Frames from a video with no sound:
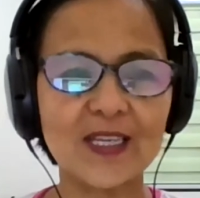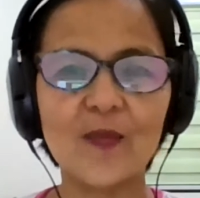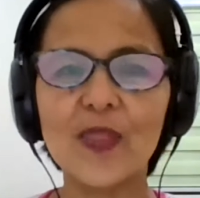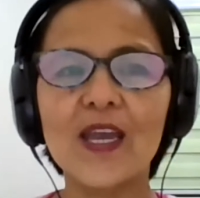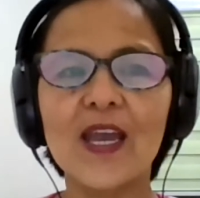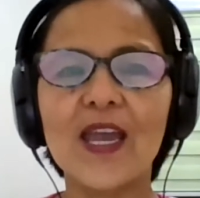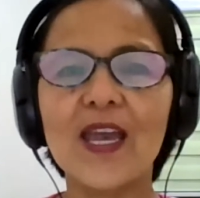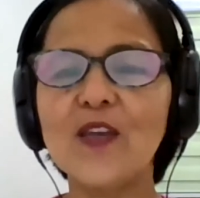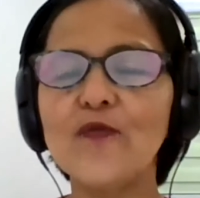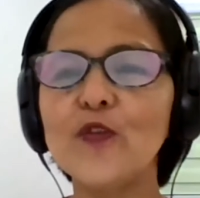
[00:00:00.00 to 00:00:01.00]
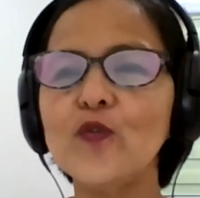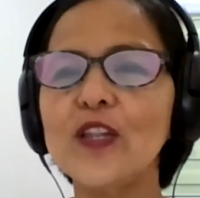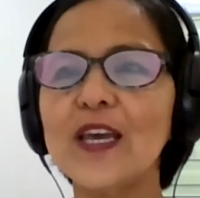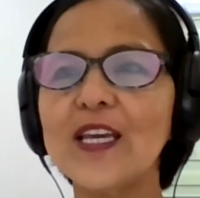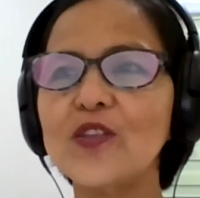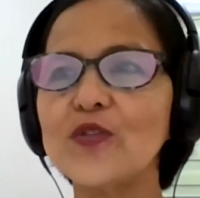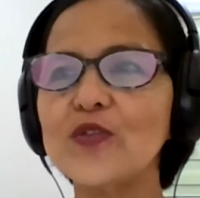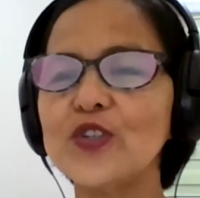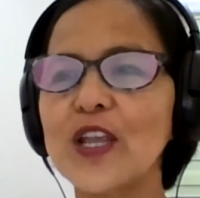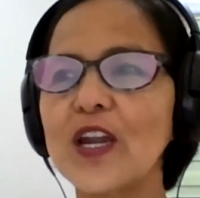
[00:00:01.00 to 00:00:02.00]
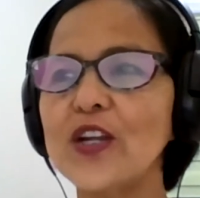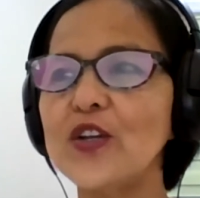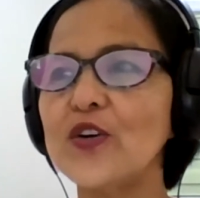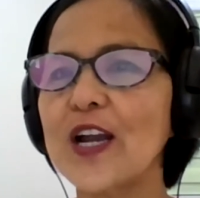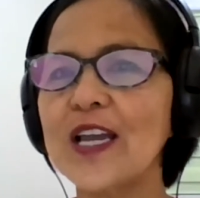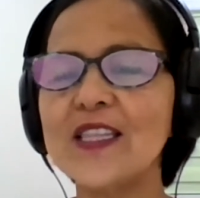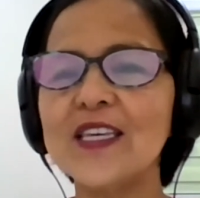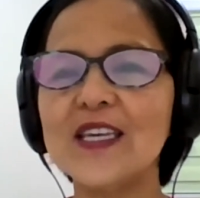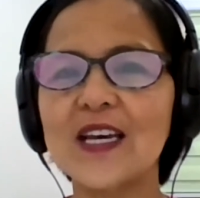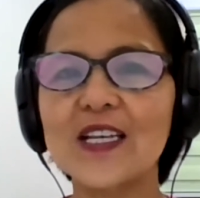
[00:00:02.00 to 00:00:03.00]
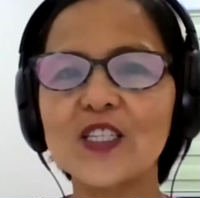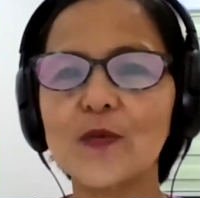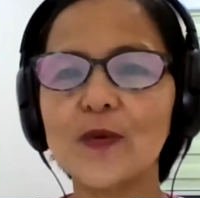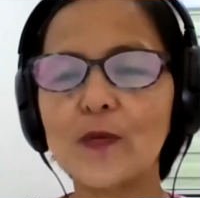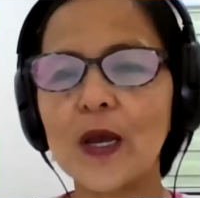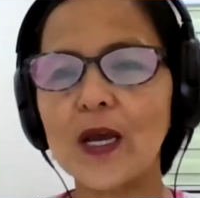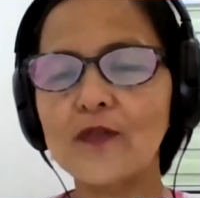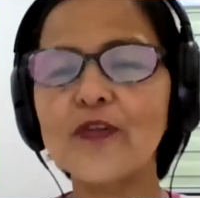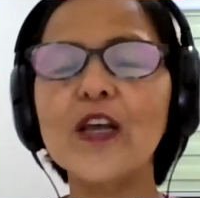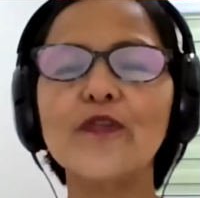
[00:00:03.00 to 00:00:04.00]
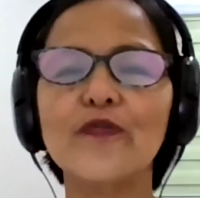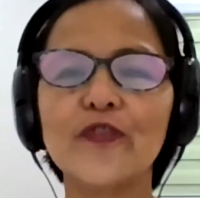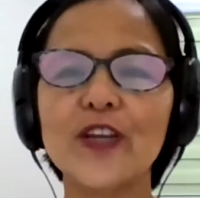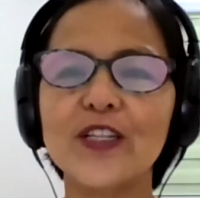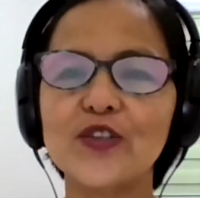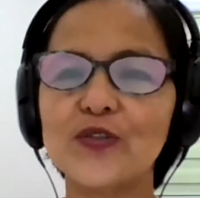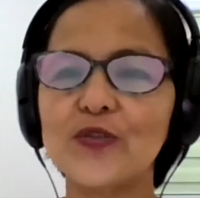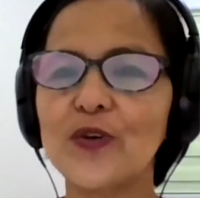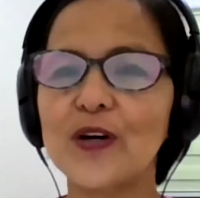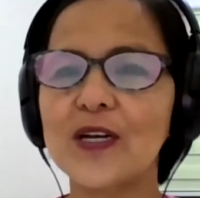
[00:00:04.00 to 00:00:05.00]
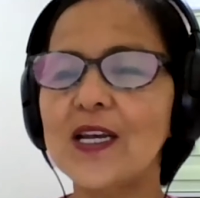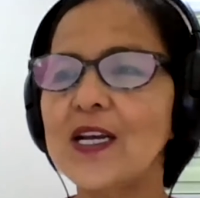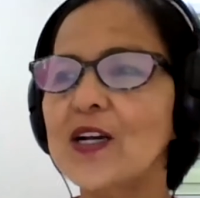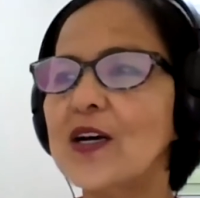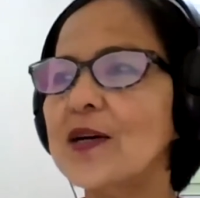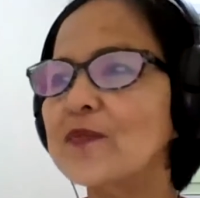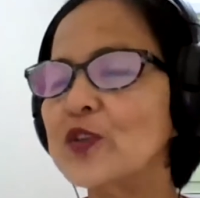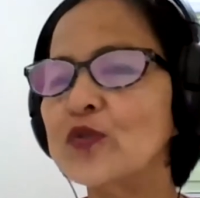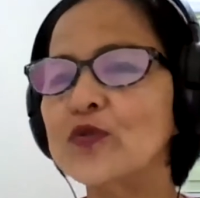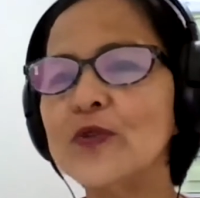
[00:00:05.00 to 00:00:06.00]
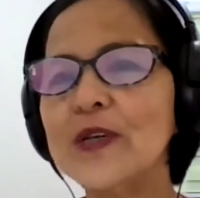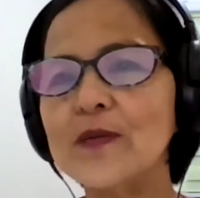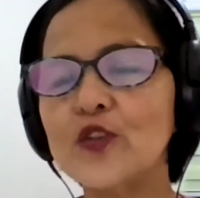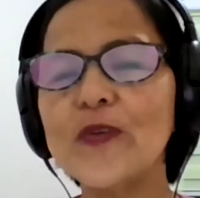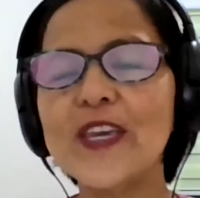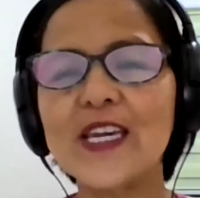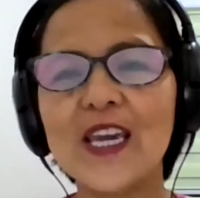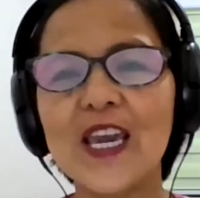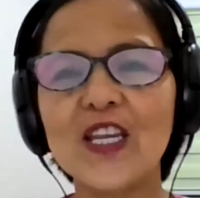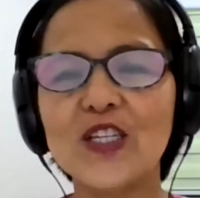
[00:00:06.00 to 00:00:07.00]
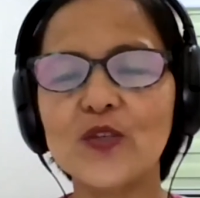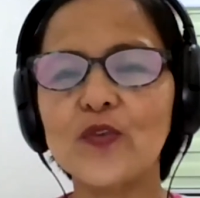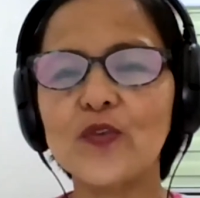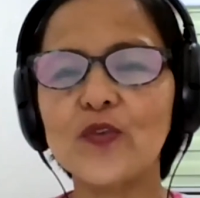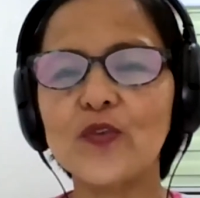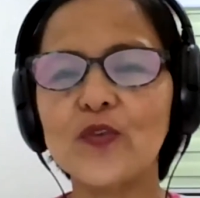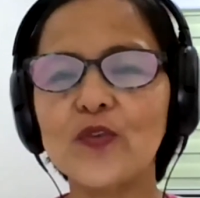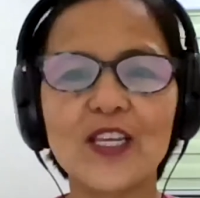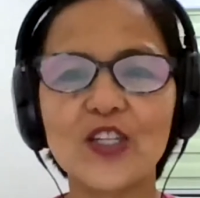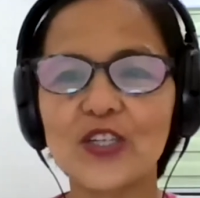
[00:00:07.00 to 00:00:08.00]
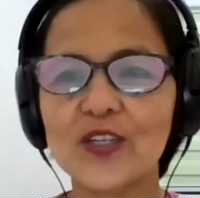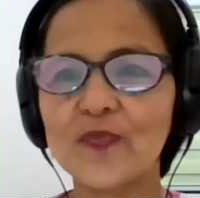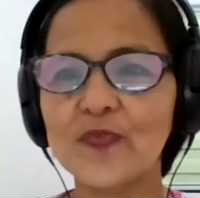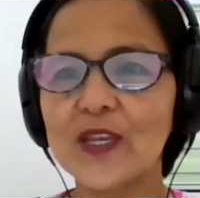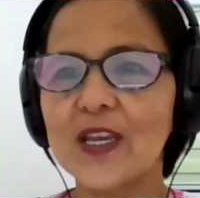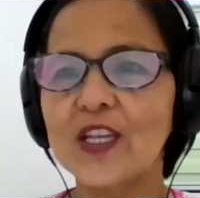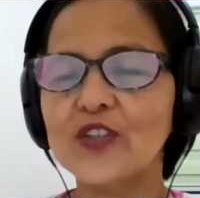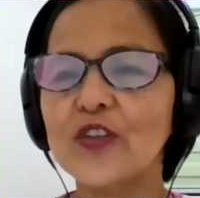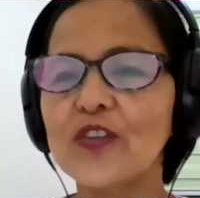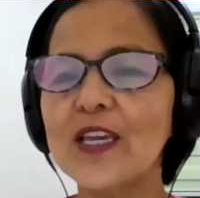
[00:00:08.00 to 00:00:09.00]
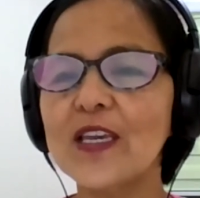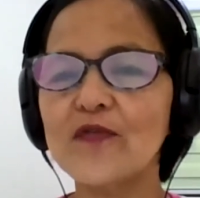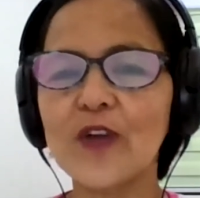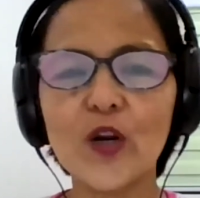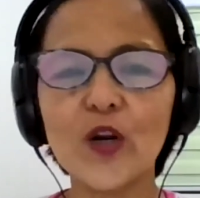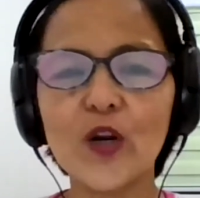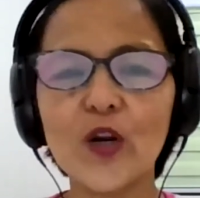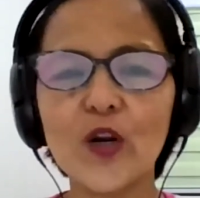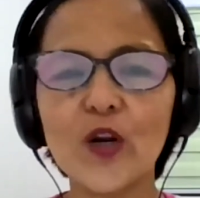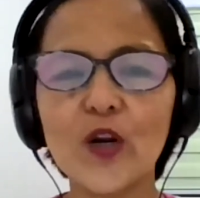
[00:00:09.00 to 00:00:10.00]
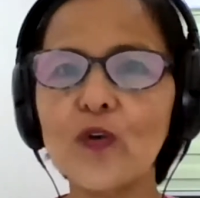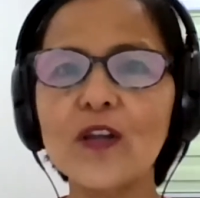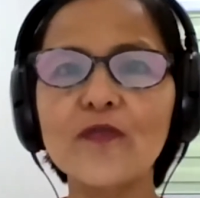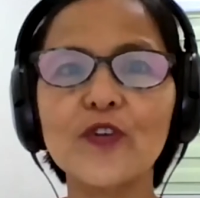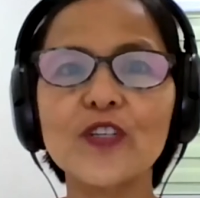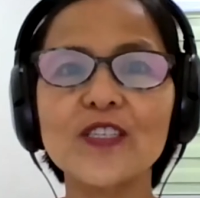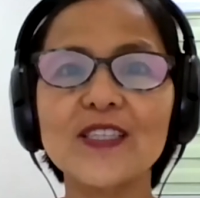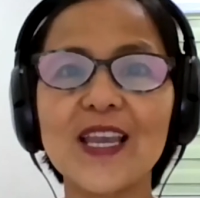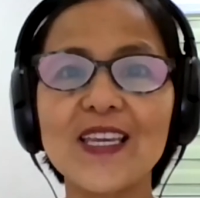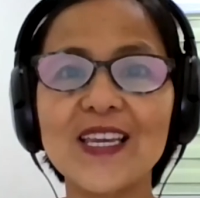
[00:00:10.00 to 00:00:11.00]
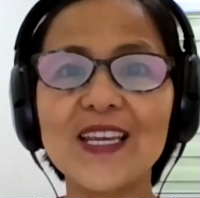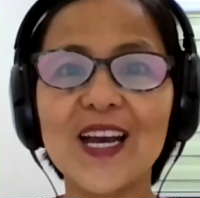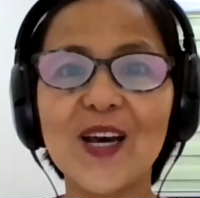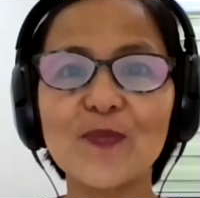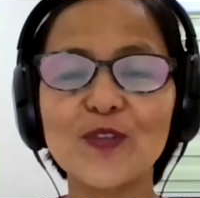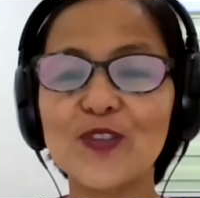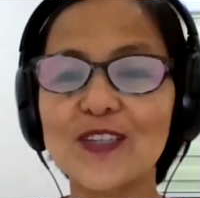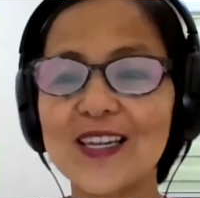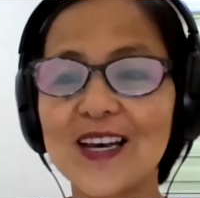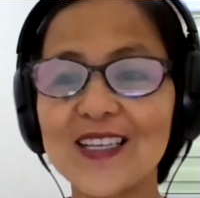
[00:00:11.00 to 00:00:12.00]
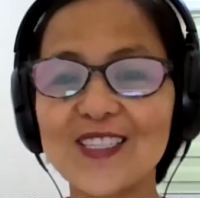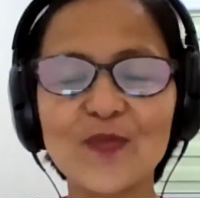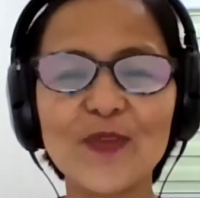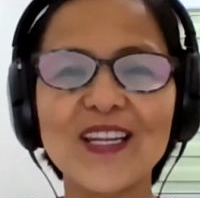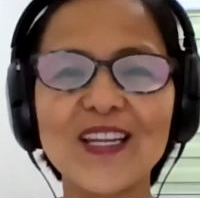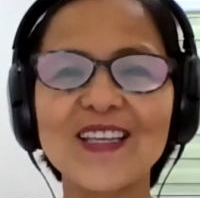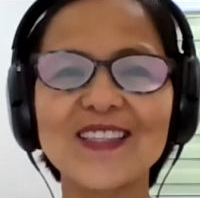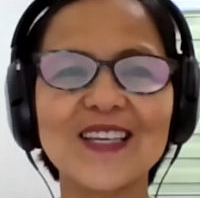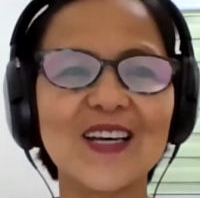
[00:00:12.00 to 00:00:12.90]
Mm-hmm. And if you would like to share your ideas, feel free to be engaged with the consultation. So thank you very much, everyone, for staying up to the last minute.